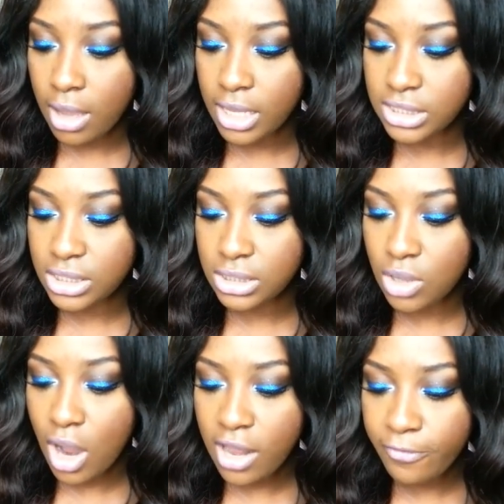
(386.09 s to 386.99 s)
it's
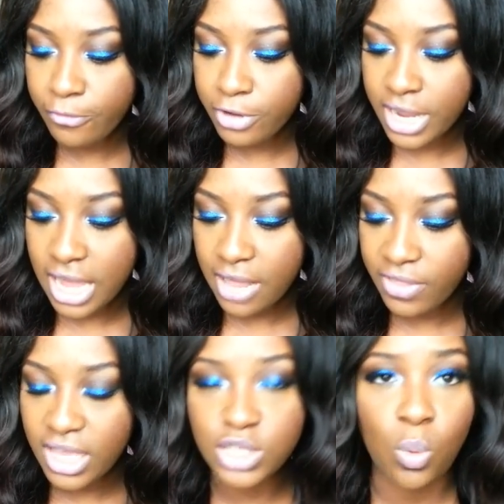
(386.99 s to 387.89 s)
oil free and I
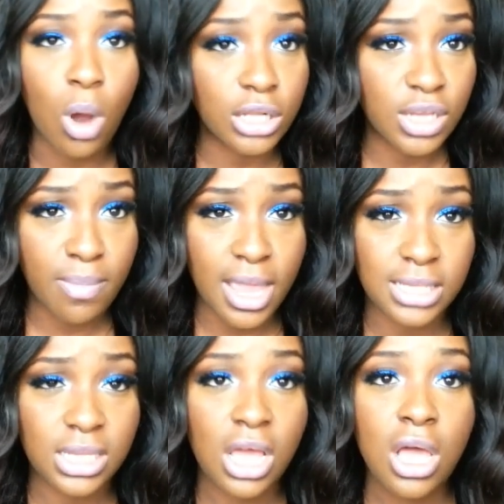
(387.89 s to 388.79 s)
think it's water
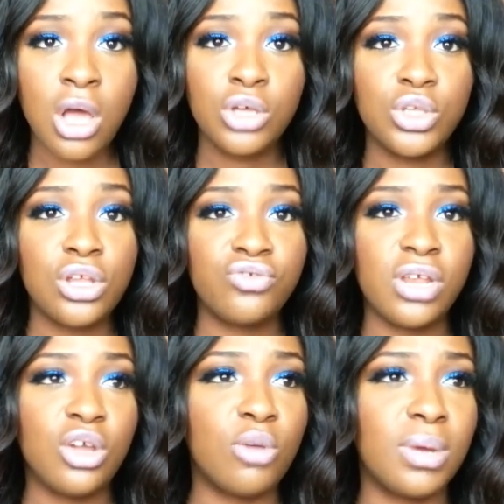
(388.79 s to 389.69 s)
based, so it's
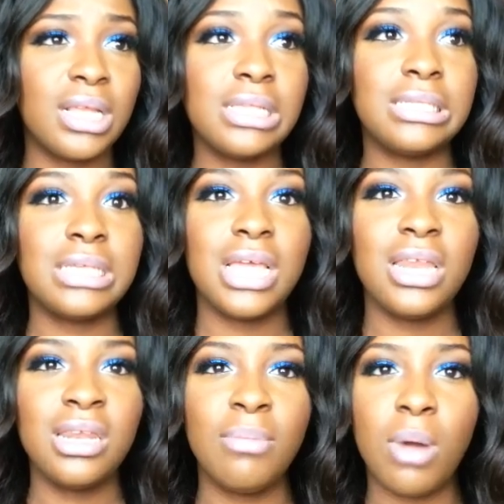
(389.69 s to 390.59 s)
really good. But it's
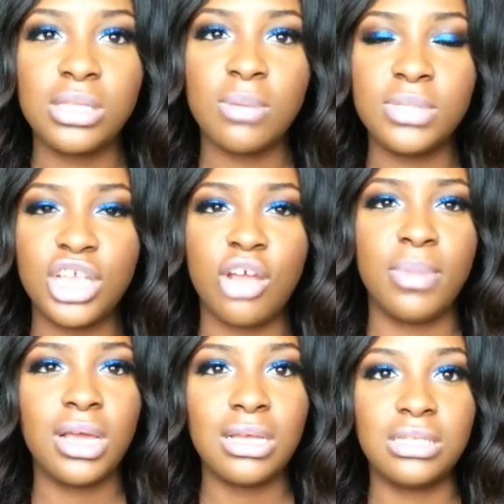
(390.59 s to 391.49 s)
in the bottom tier
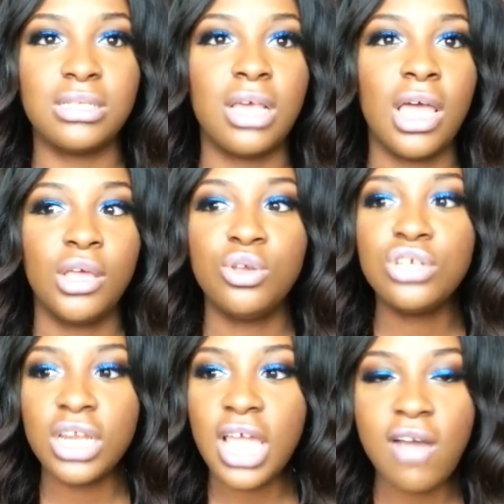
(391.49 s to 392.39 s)
because
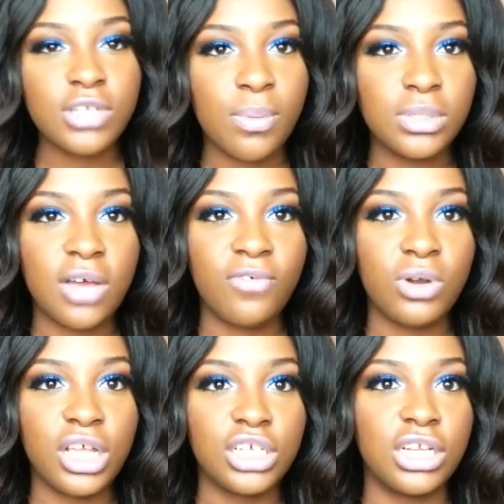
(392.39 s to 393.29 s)
usually after I put on
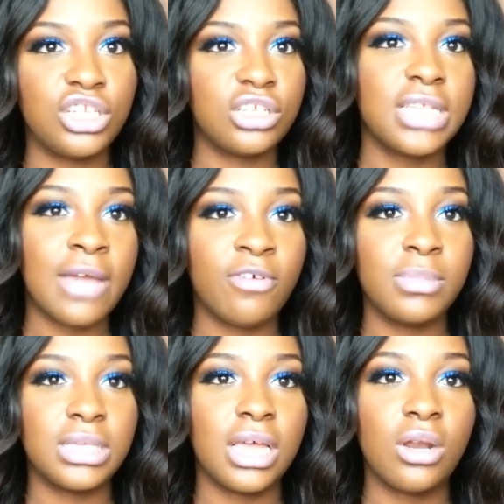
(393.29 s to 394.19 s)
foundation, it's just time for me
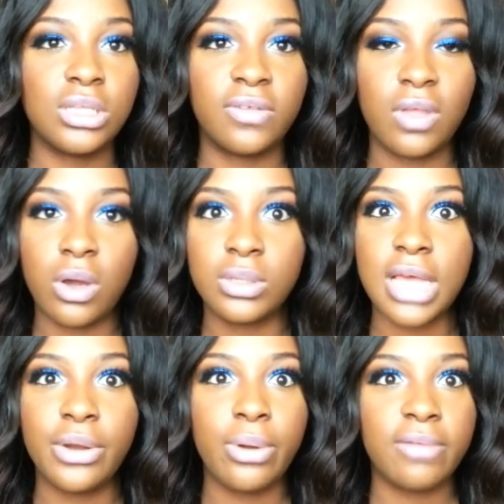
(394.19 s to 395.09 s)
to head out of the house.
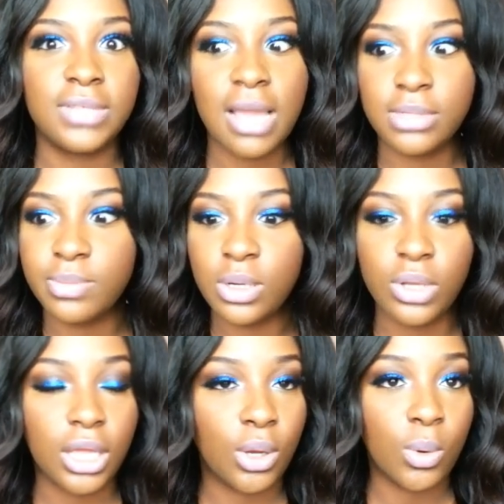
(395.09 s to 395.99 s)
I don't have time to be
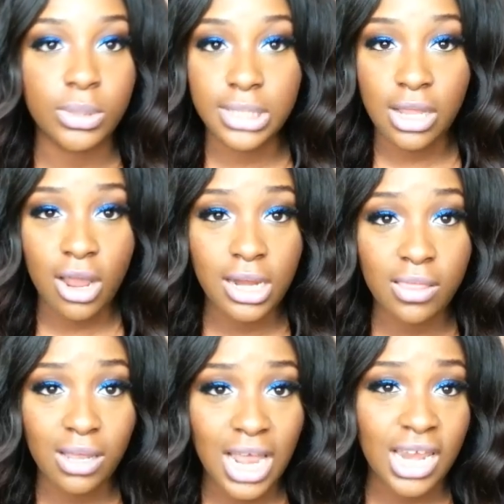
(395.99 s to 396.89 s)
looking ghostly or
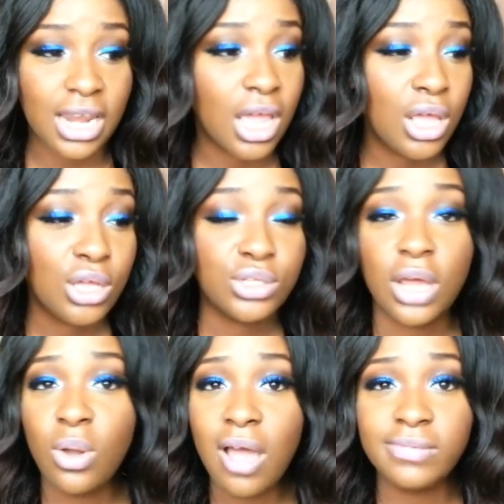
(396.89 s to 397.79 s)
anything like that, so
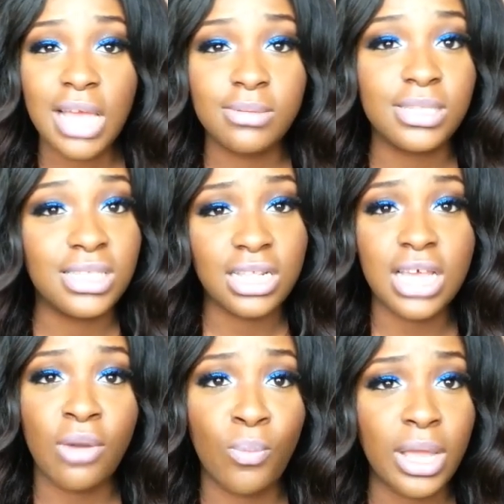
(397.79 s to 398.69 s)
I don't have time to sit
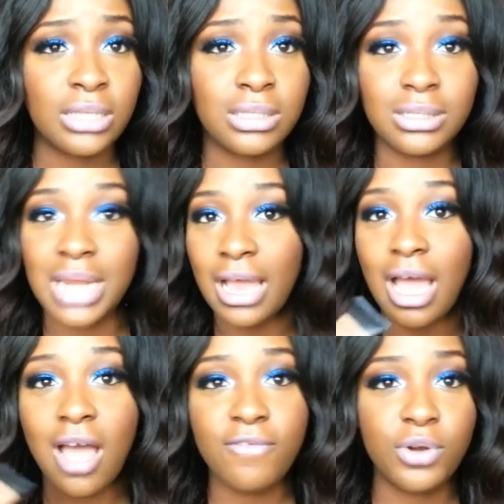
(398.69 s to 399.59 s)
and wait like
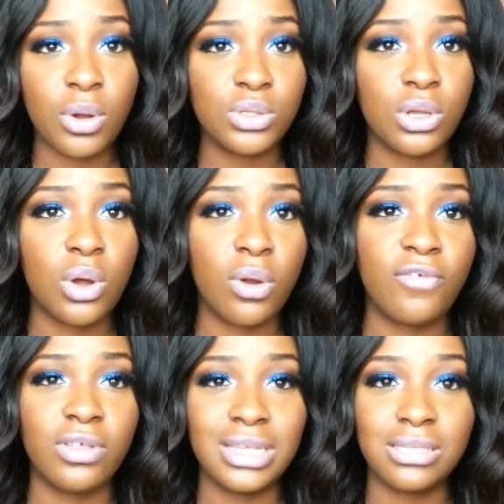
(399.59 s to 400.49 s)
a half an hour to an hour
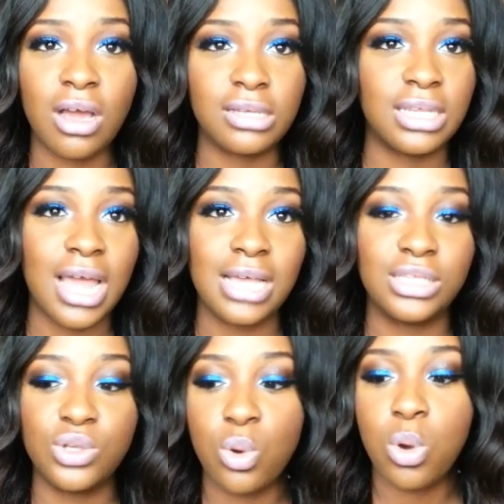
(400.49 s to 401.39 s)
for this to
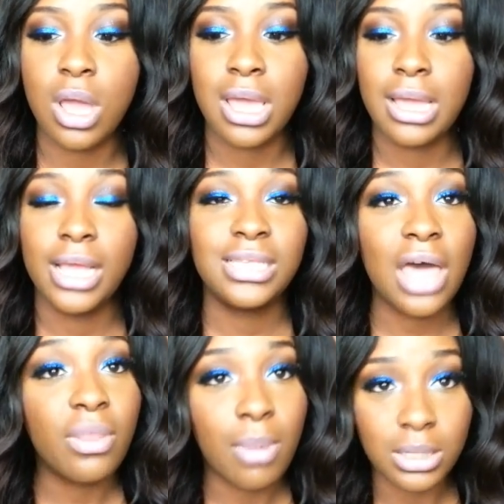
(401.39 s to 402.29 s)
oxidize. So it's
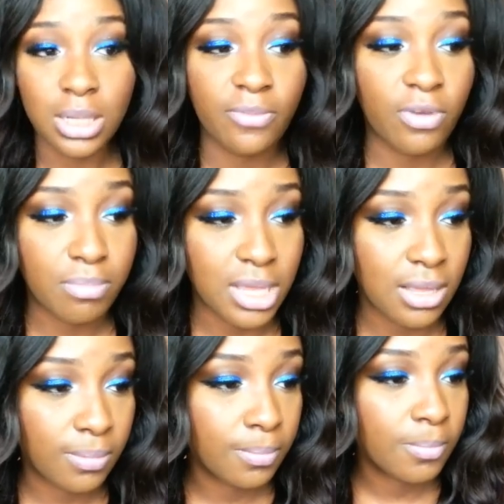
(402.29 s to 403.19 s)
at the bottom for
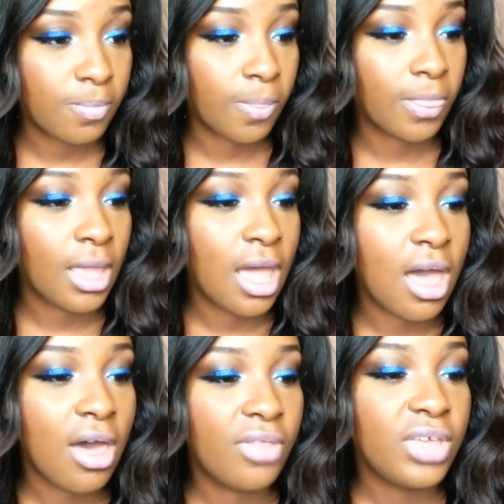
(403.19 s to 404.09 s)
me.
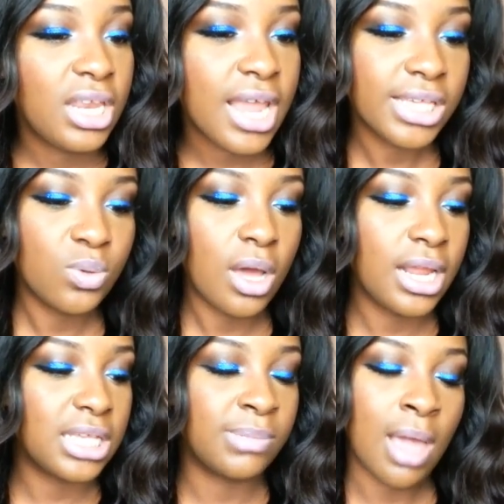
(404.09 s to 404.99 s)
The next one
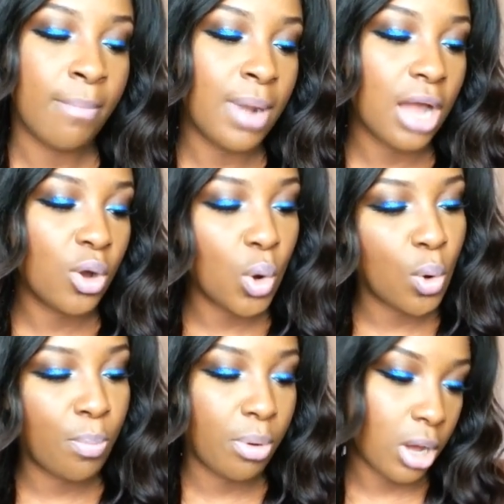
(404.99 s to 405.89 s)
is my Black
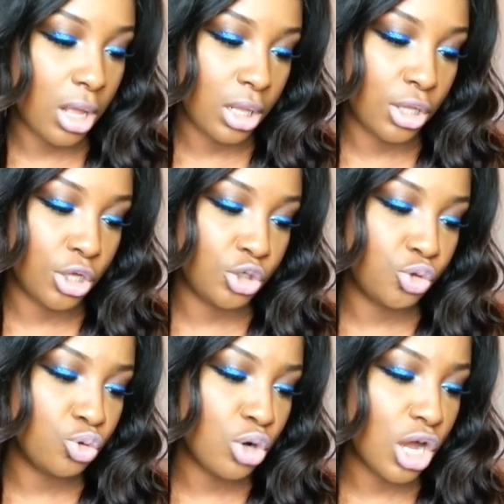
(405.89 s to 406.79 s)
Opal
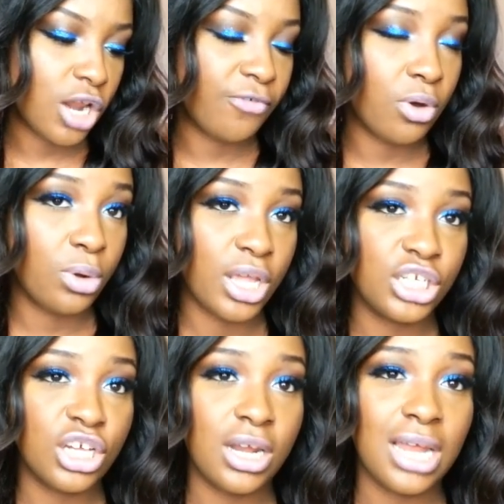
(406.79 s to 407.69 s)
True Color
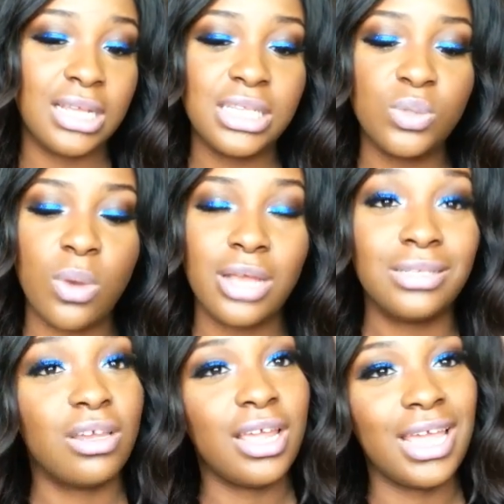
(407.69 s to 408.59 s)
foundation, and this is where
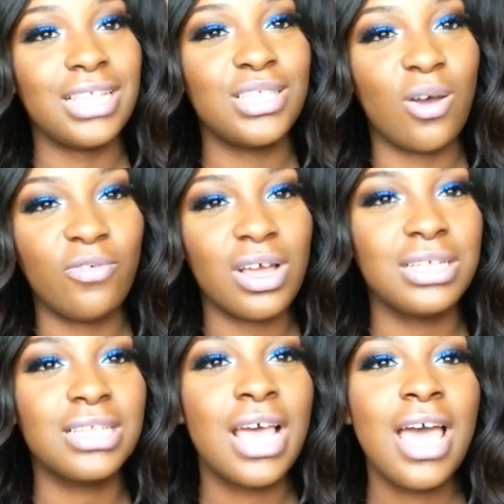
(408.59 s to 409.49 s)
it's gonna get tough
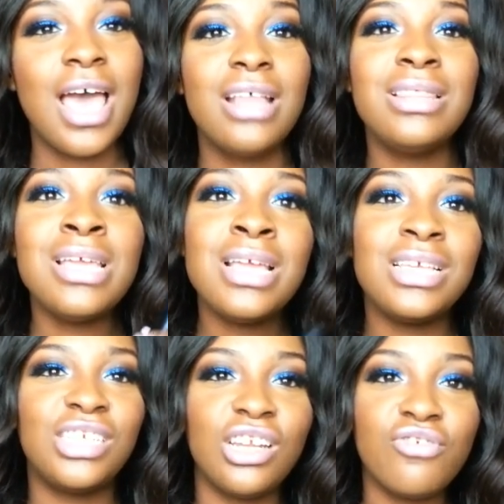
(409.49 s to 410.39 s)
because
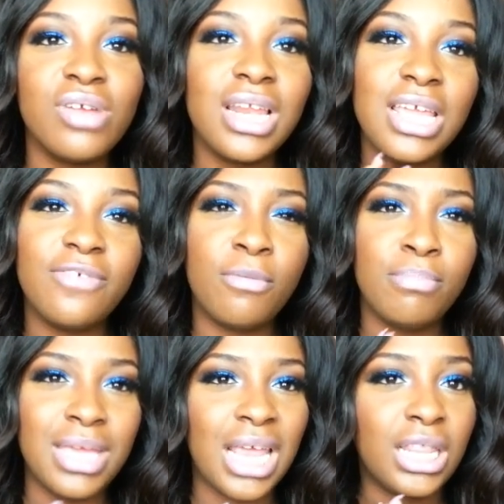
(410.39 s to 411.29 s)
these shouldn't really even
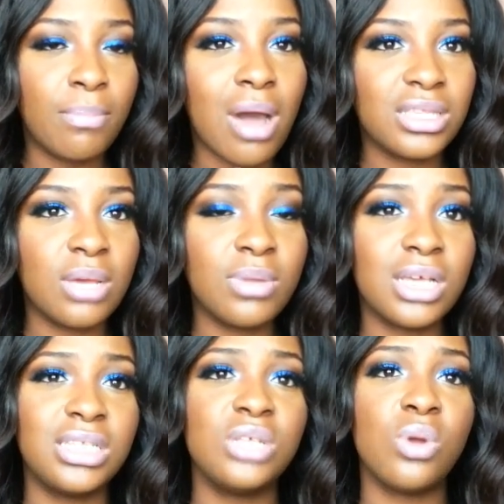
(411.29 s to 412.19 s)
be in the bottom,
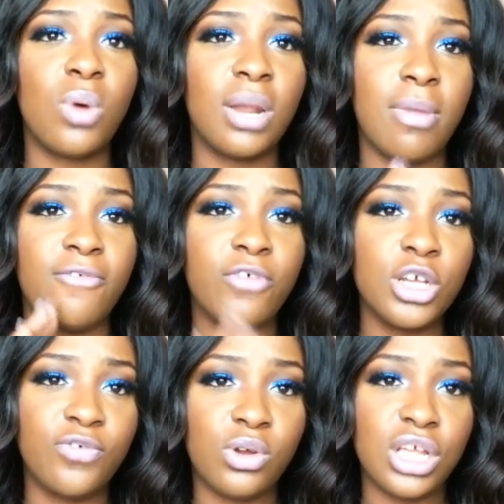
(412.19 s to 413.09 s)
because these were one of my
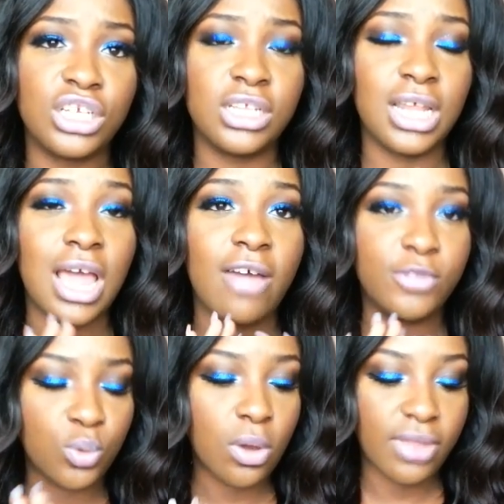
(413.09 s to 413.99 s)
first foundations, and I have
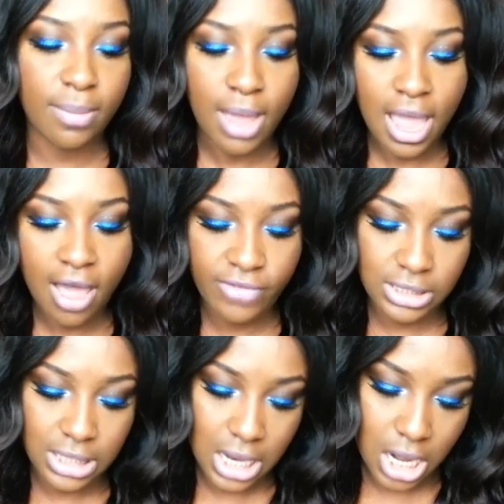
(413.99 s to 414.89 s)
two of them. I have
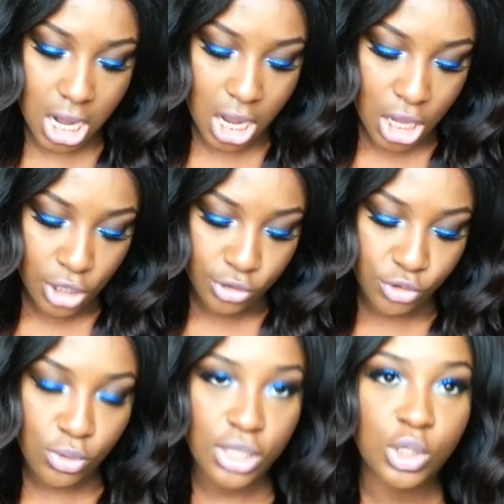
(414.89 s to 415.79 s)
it in
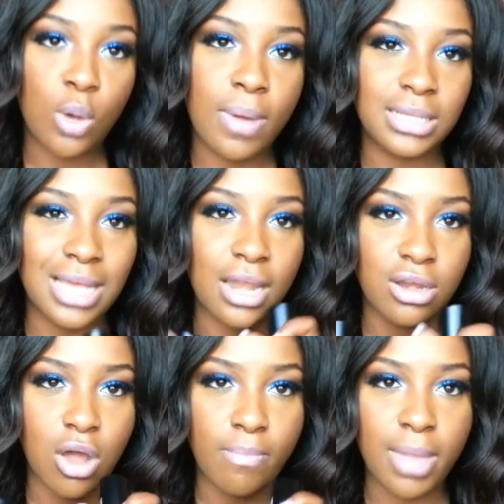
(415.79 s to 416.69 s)
Truly Topaz and
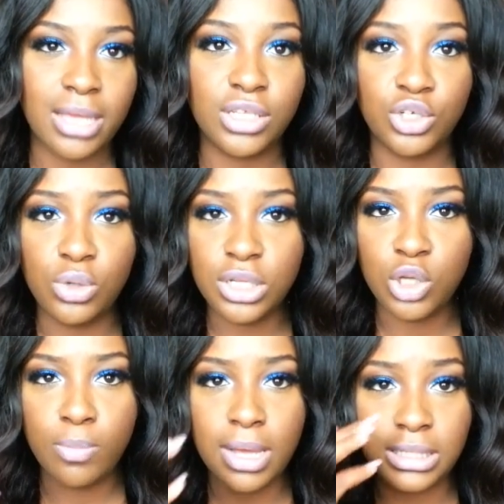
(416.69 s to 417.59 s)
Nutmeg. So Truly
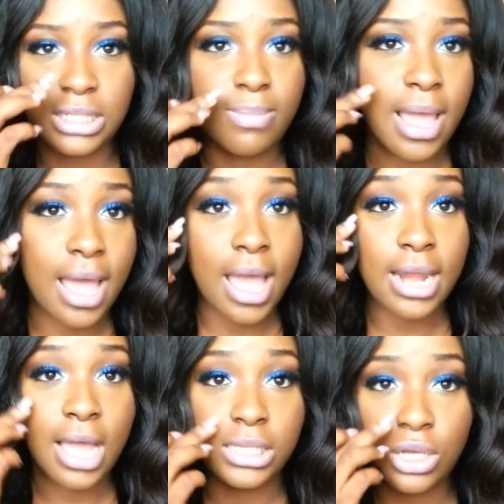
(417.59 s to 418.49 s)
Topaz is my
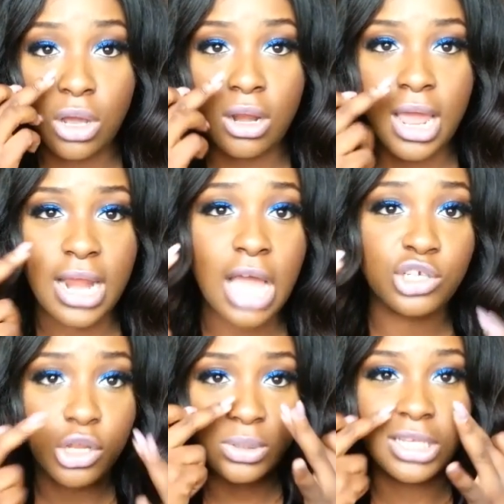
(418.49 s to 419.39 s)
highlighting color, and I
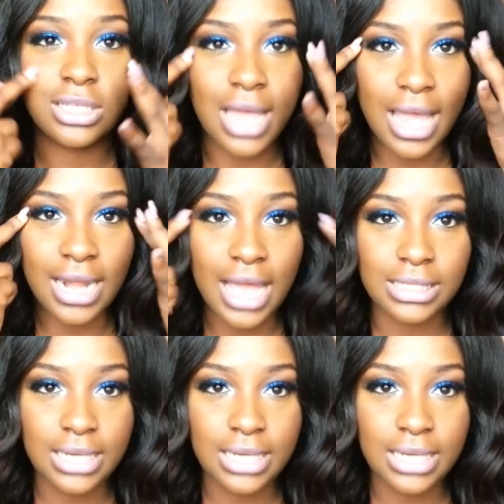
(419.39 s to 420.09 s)
actually use it to highlight